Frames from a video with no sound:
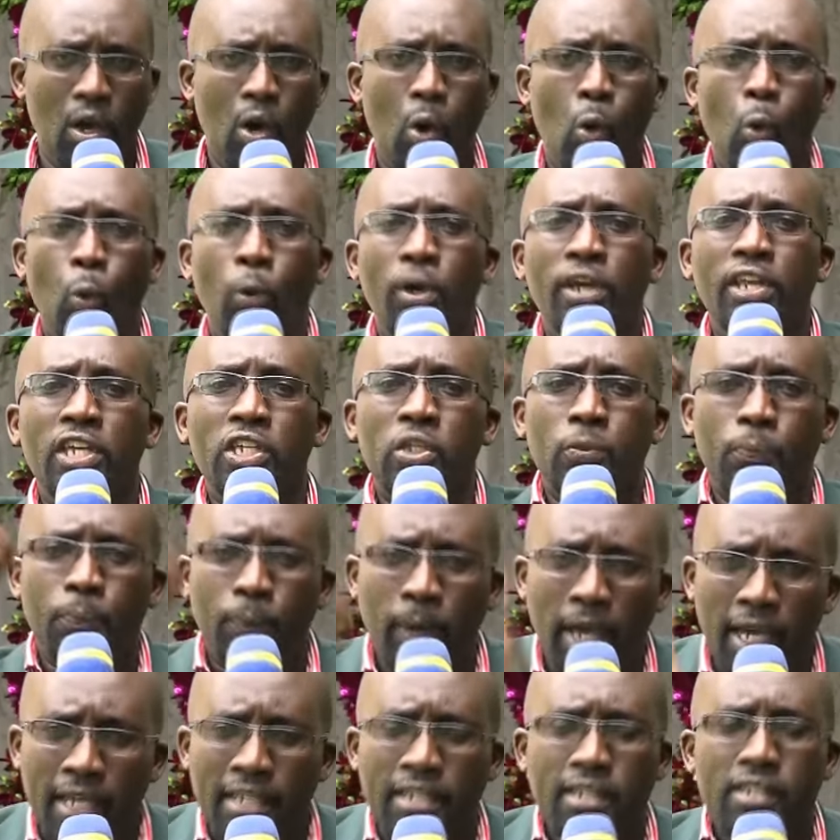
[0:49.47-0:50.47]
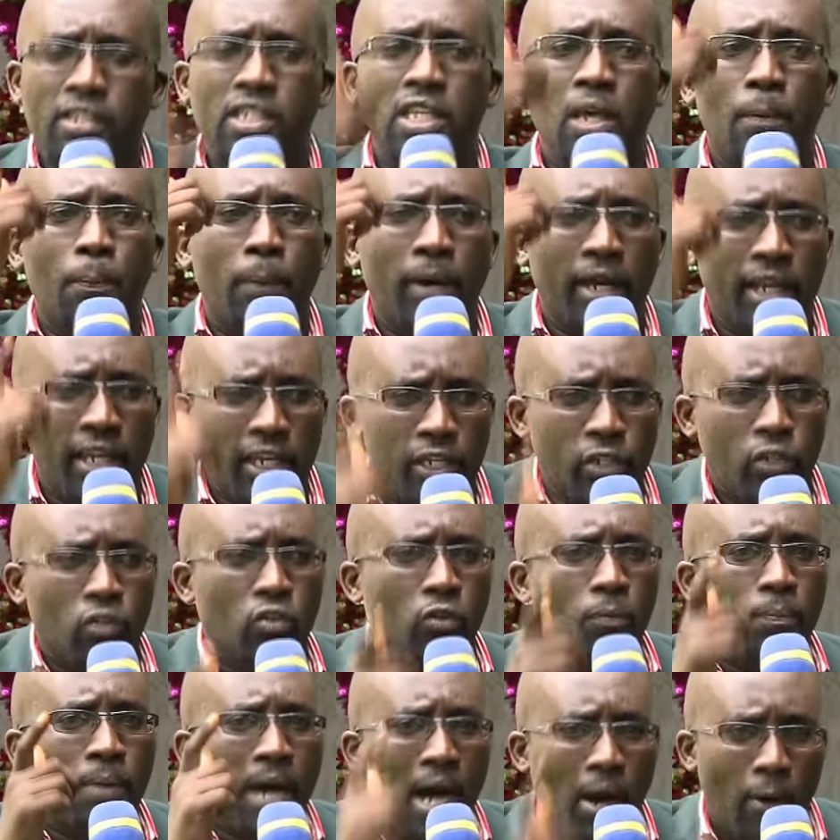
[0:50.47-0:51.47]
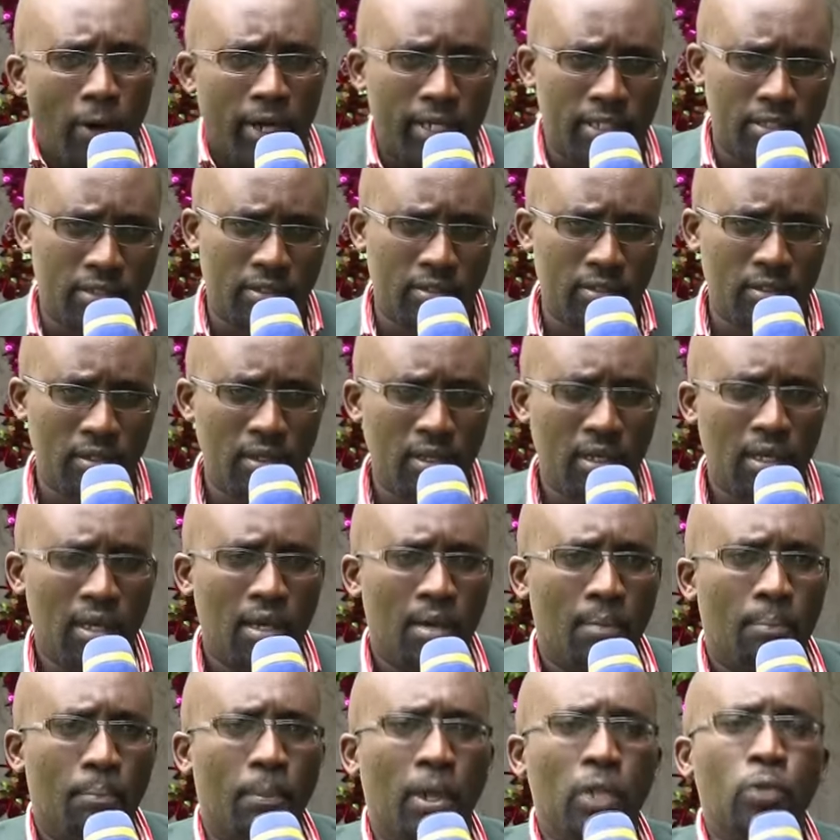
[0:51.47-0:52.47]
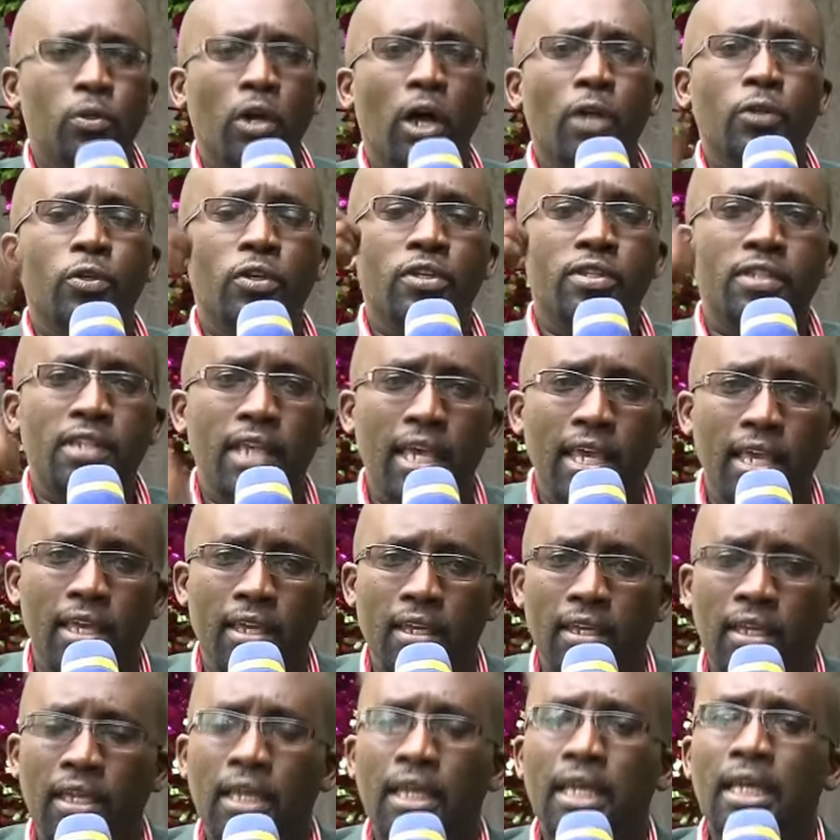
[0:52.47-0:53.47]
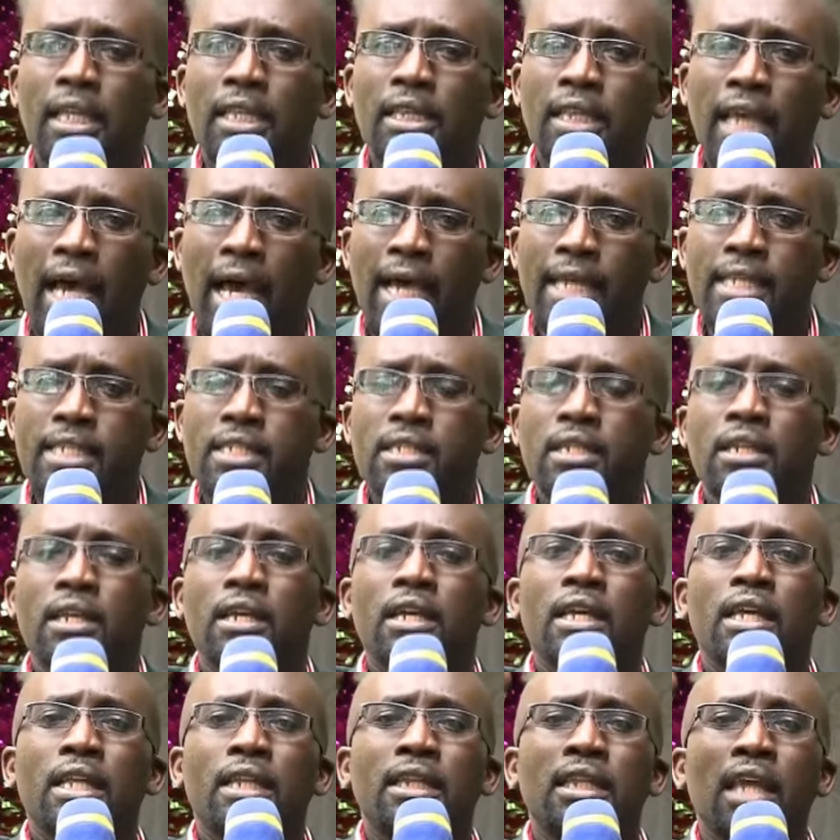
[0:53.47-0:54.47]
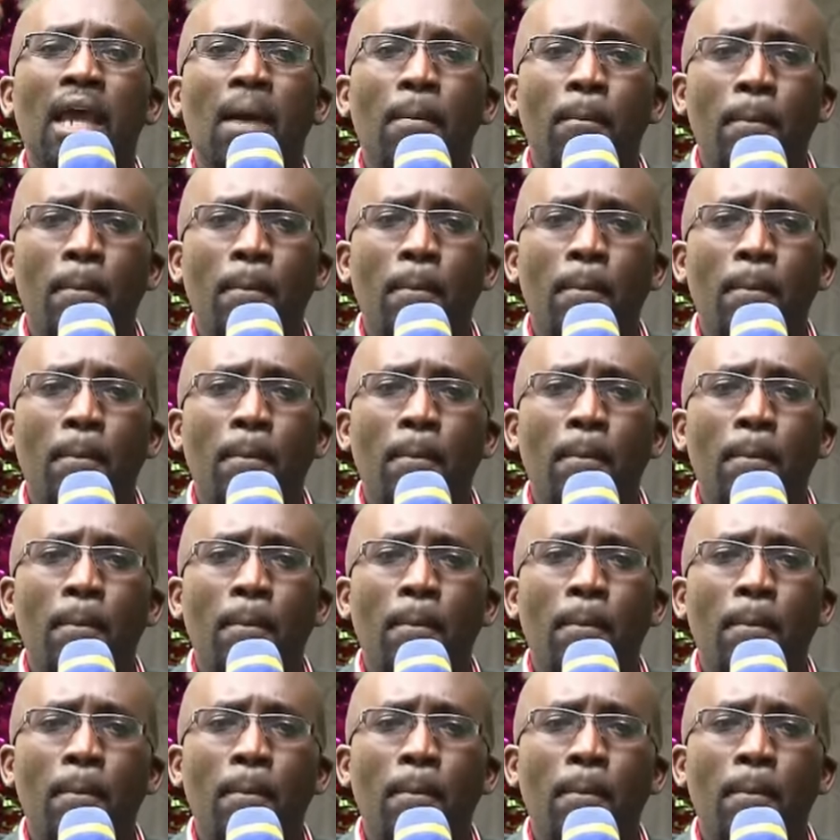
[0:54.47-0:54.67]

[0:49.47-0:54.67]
we respect separation of powers, but we are also saying that there